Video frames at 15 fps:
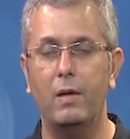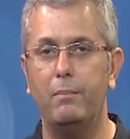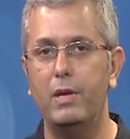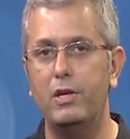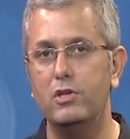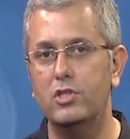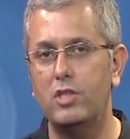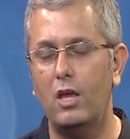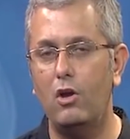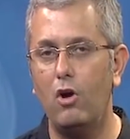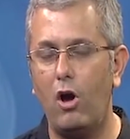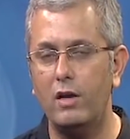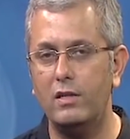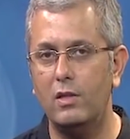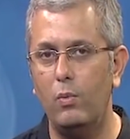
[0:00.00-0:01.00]
because they
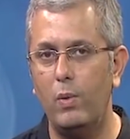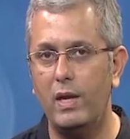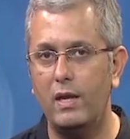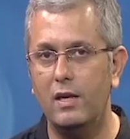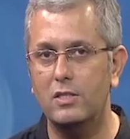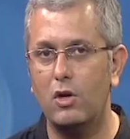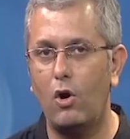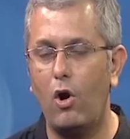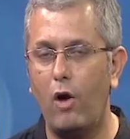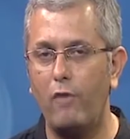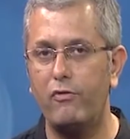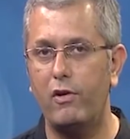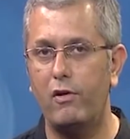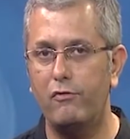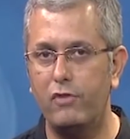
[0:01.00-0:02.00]
got the wicket
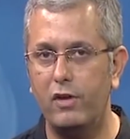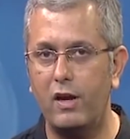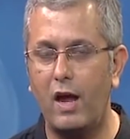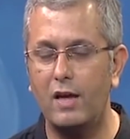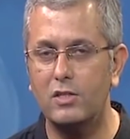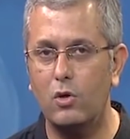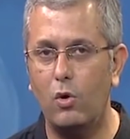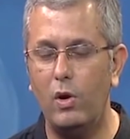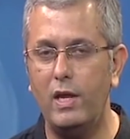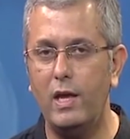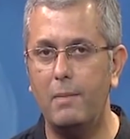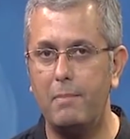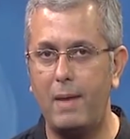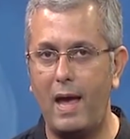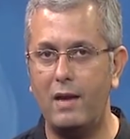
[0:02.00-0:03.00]
of Virat Kohli,
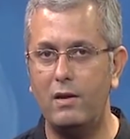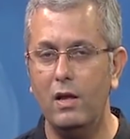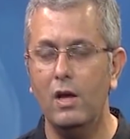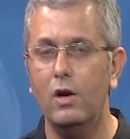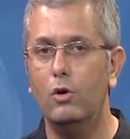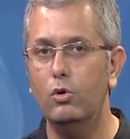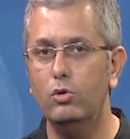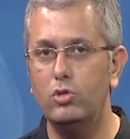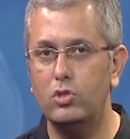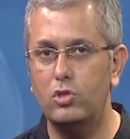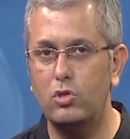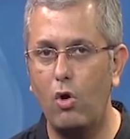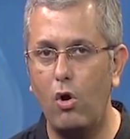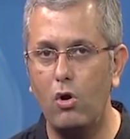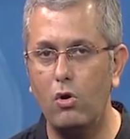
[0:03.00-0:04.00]
a man who's
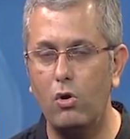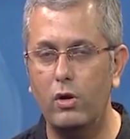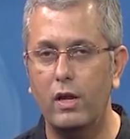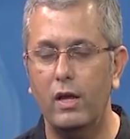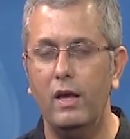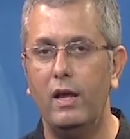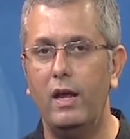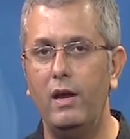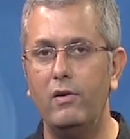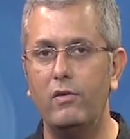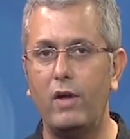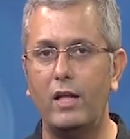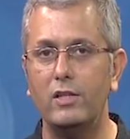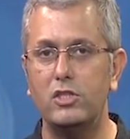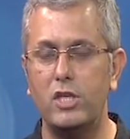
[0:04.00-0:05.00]
so good in
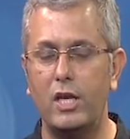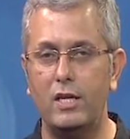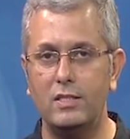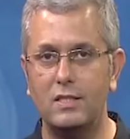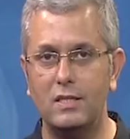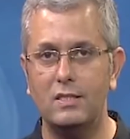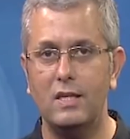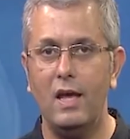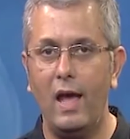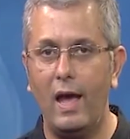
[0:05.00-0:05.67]
run chases,